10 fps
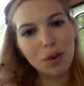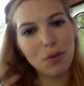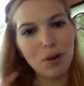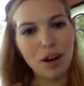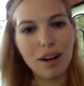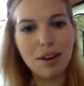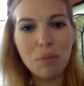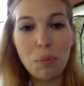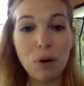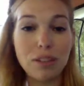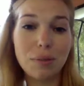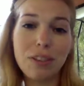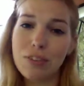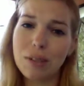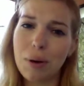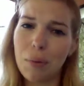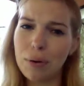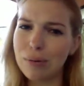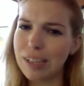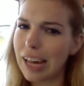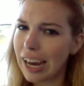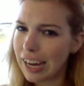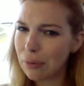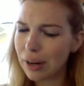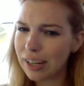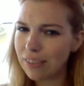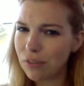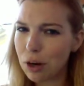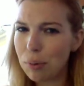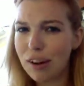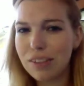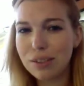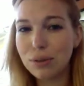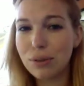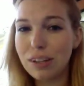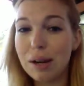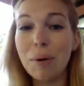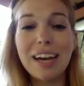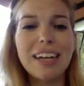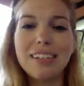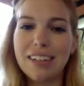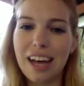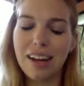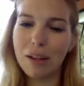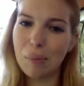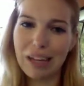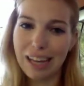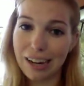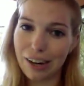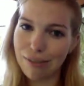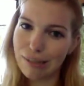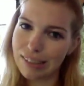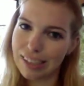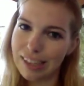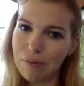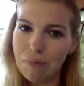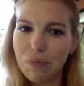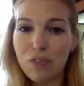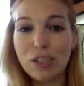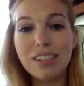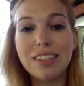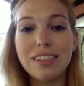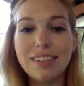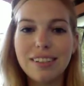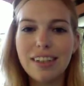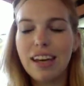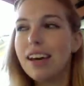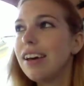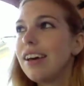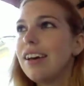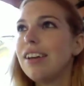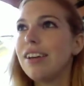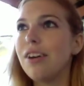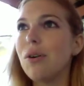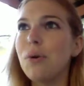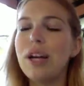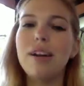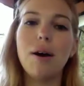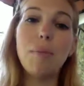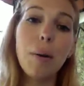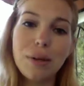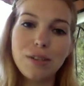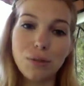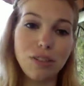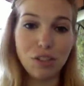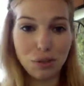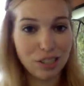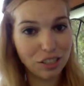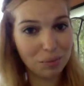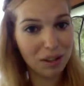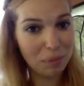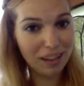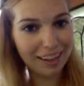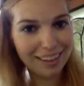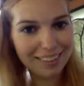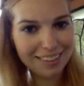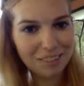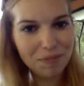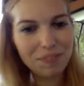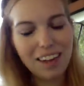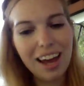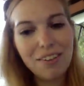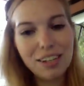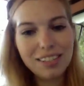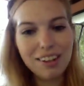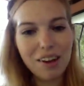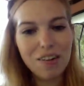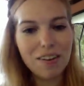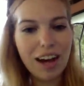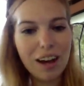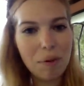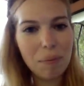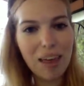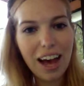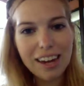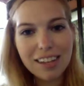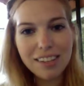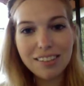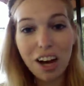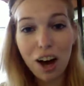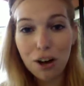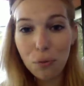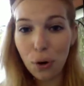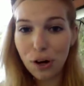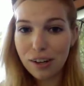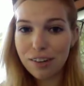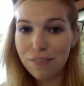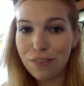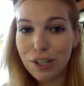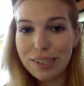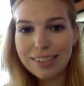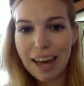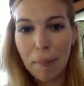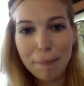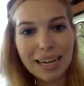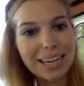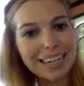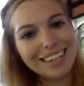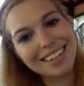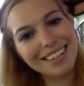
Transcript: or more specifics about what it was like working for a private school, and I might get into that a little bit later. We'll see. Versus, what a public school situation might be like. Anyway, so that is Hagwon versus Epic.